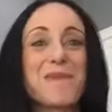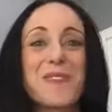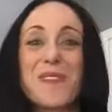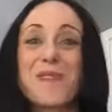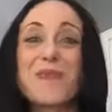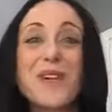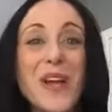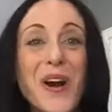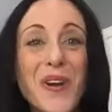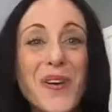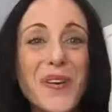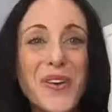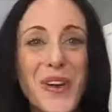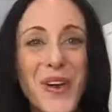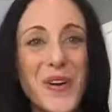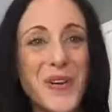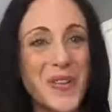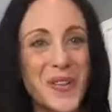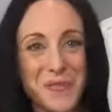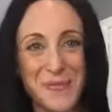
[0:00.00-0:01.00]
We all
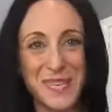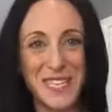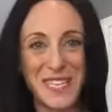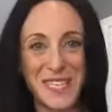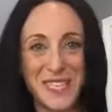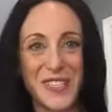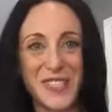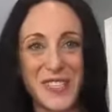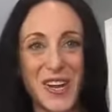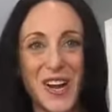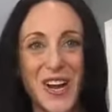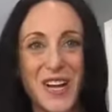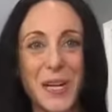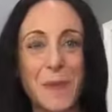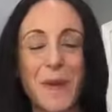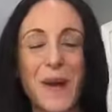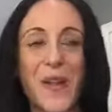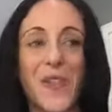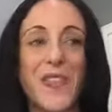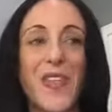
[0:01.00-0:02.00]
know that we need to talk
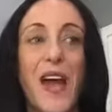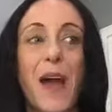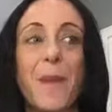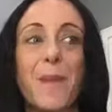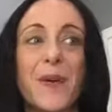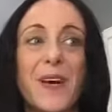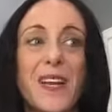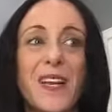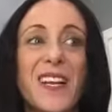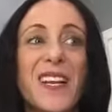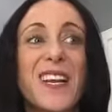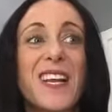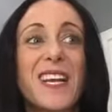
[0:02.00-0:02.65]
about that, but